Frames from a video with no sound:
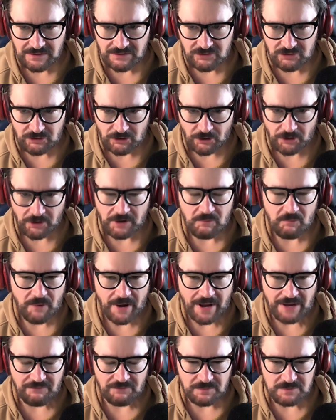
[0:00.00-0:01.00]
turned and
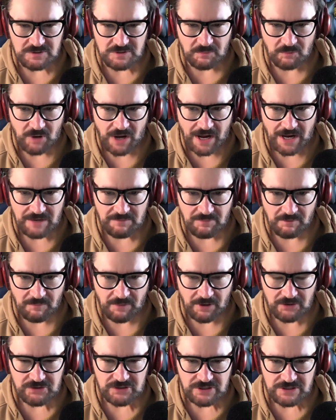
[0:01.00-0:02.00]
ran from Jim Crockett
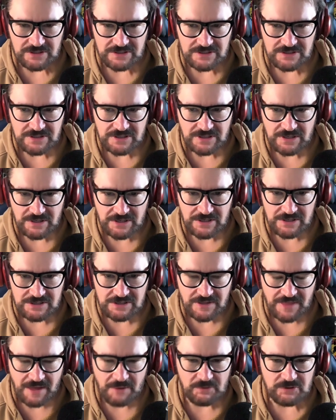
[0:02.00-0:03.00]
Promotions.
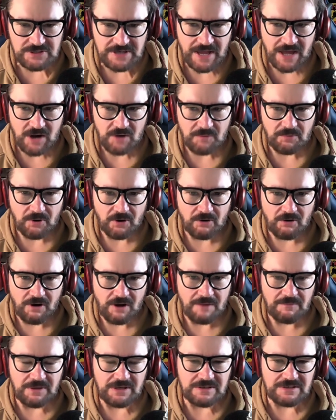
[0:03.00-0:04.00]
So that was counter
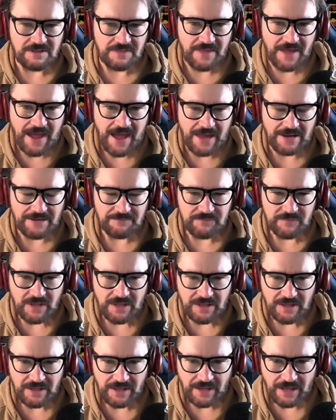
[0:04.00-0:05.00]
programming to that.
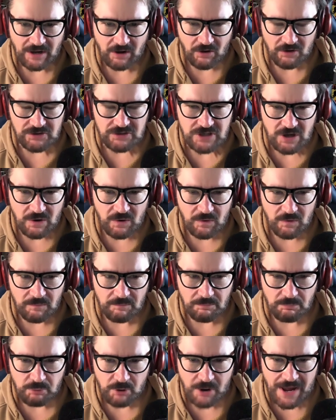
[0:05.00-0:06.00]
And also
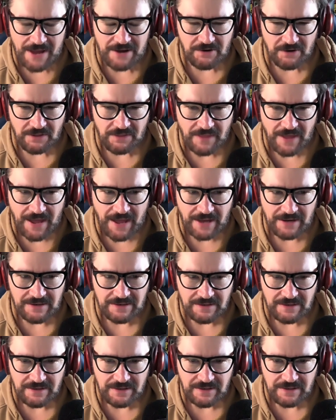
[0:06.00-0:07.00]
prior to that,
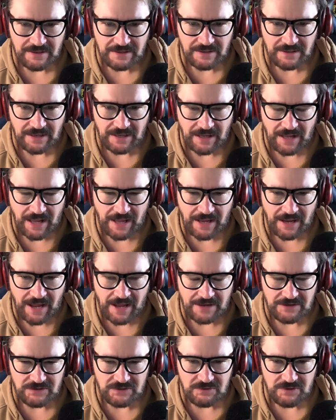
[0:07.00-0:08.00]

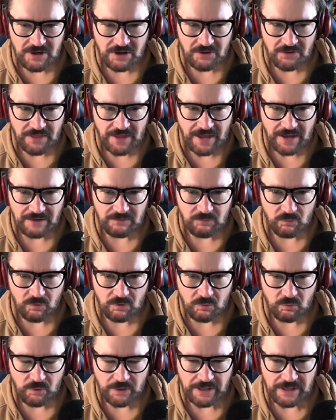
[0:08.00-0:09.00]
I do know that
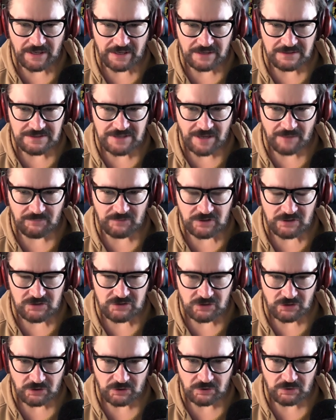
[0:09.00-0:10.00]
we had attempted
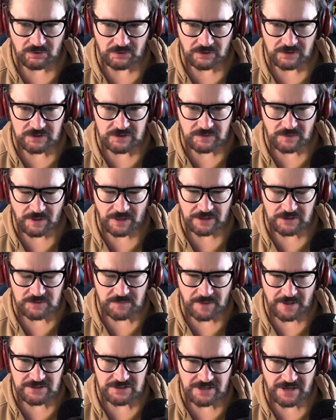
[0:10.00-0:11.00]
to,
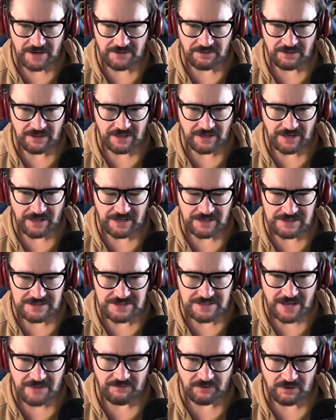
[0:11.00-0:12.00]
especially I think in
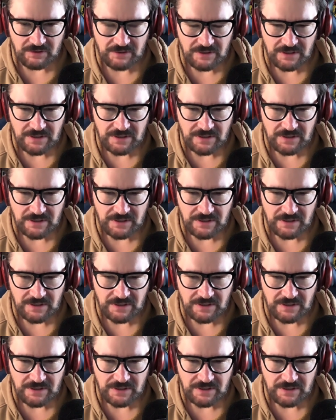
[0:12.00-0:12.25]
'87,